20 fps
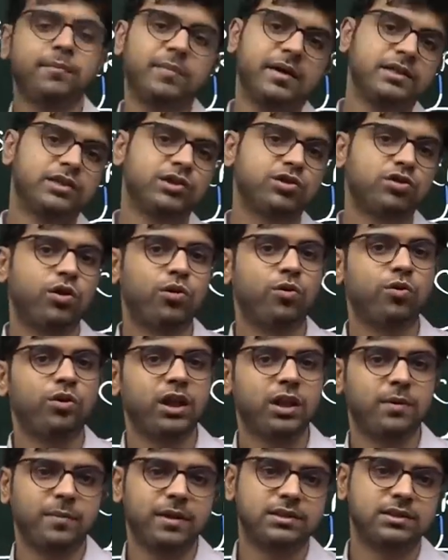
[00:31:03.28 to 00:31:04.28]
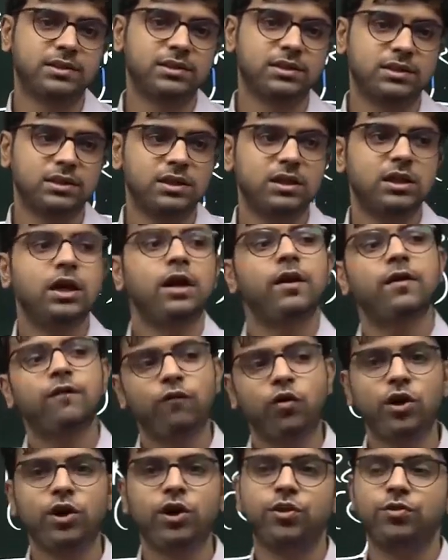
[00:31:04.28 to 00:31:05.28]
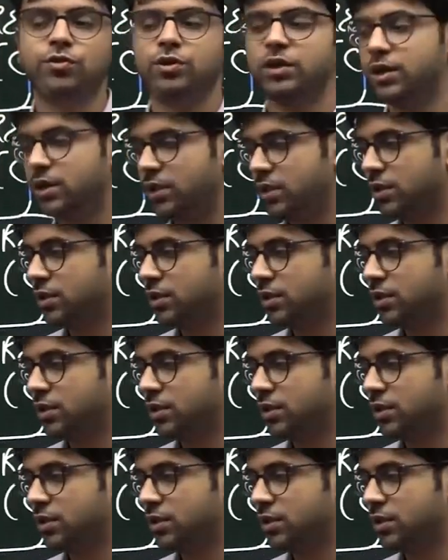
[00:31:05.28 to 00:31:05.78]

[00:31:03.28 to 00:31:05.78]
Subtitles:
basis or routine basis? What do you think?